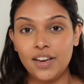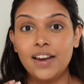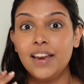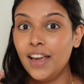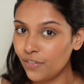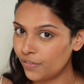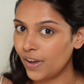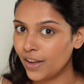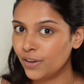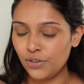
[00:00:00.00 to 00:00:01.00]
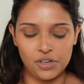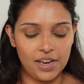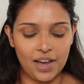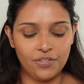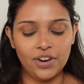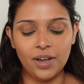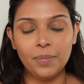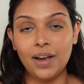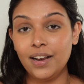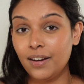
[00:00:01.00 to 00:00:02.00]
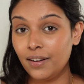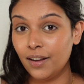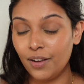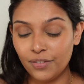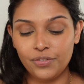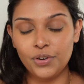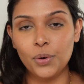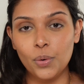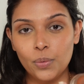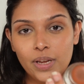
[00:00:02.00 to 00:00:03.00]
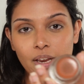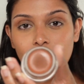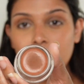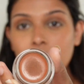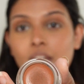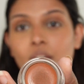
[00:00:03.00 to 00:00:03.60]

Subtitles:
And if I usually have time, I love to go in